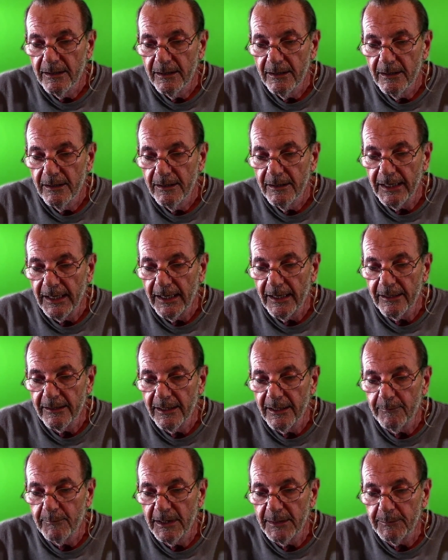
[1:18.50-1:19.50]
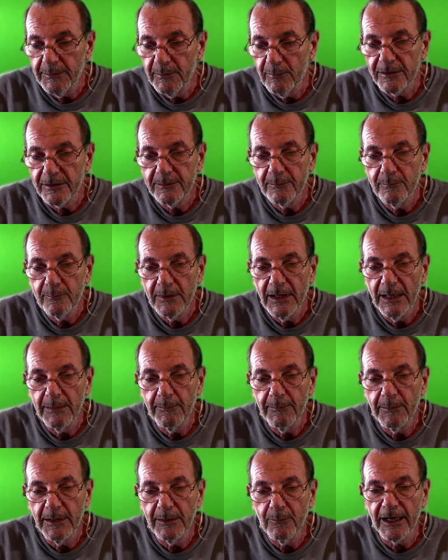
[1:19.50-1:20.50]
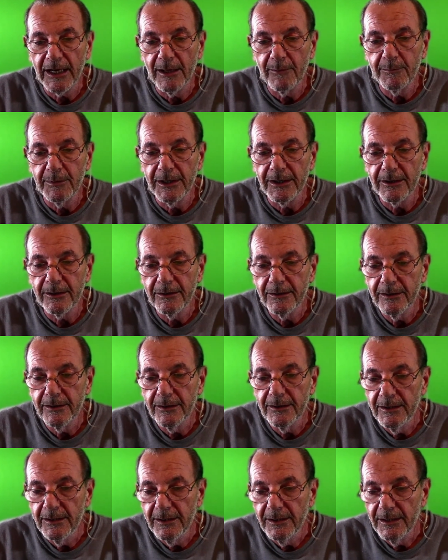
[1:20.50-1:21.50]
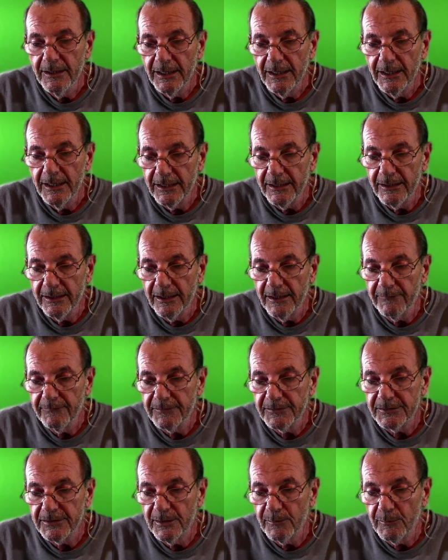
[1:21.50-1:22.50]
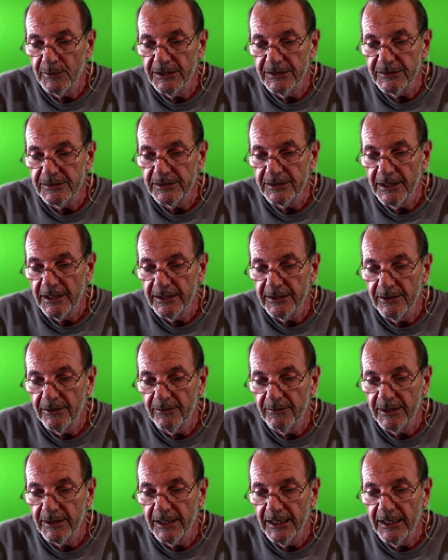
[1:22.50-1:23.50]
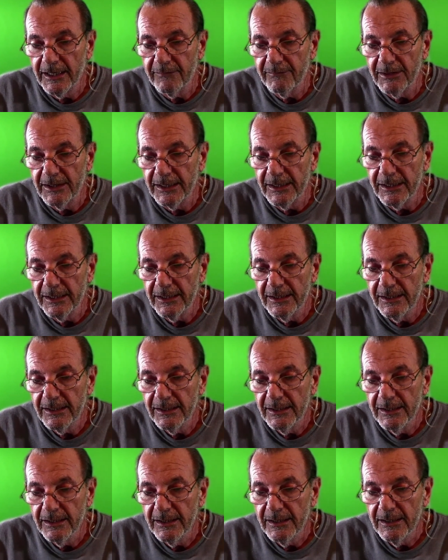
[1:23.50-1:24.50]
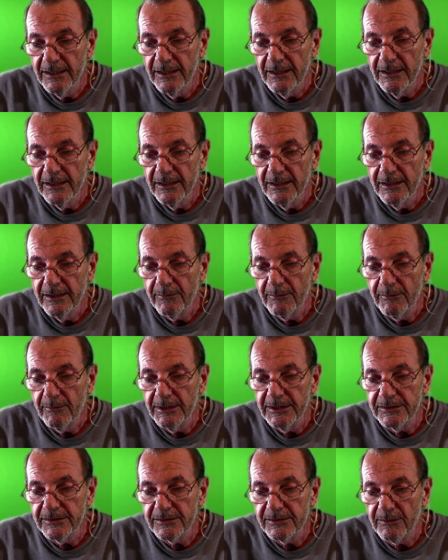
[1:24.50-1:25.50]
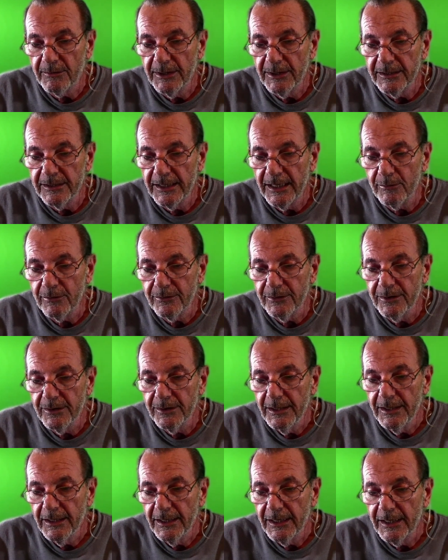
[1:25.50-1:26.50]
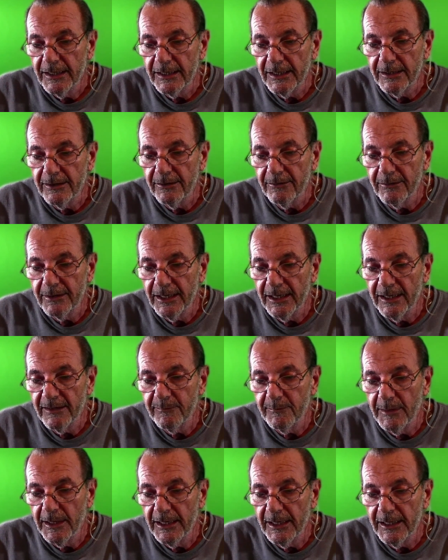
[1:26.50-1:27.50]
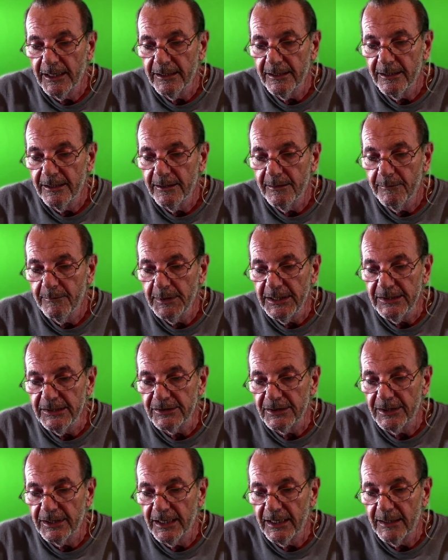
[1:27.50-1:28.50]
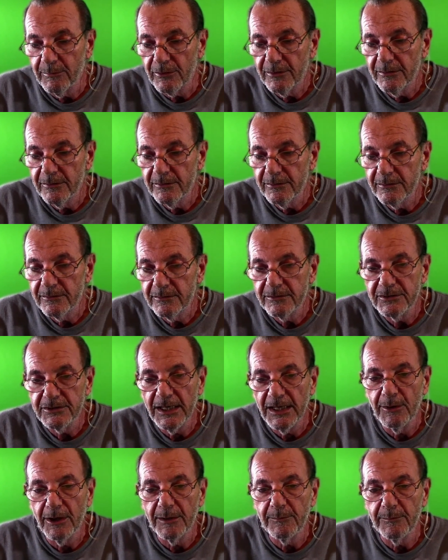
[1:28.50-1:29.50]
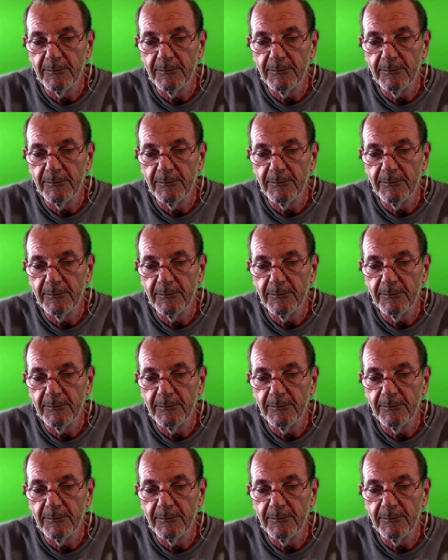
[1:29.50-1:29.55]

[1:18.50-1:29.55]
Yeah, that might be work. That might work out better. And for some reason, I don't have a green screen enabled, and I don't have my beach enabled. Shame on me.